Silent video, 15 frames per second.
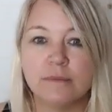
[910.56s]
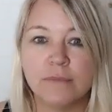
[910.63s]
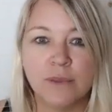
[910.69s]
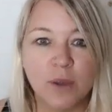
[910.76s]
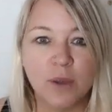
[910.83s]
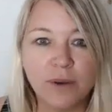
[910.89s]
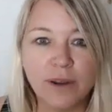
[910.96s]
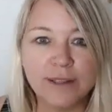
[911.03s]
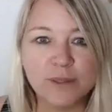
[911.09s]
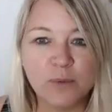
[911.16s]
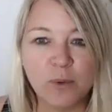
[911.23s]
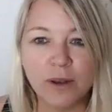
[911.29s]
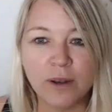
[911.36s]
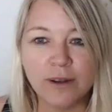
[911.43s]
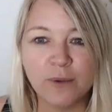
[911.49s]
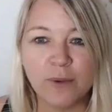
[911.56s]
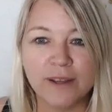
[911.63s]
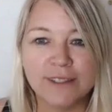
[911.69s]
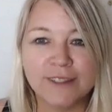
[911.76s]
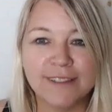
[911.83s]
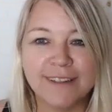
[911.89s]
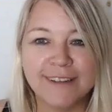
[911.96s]
No one has one
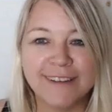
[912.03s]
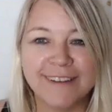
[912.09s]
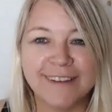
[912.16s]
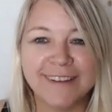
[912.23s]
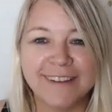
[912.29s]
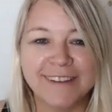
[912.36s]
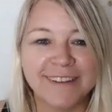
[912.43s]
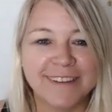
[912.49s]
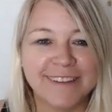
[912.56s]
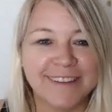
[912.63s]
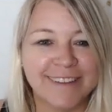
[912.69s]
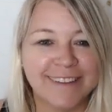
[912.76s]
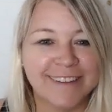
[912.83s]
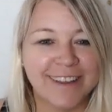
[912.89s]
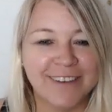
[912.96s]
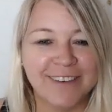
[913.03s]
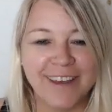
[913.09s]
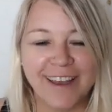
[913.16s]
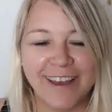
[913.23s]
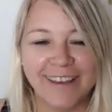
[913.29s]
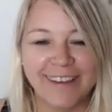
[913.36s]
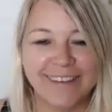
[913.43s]
question?
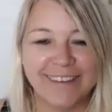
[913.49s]
Okay.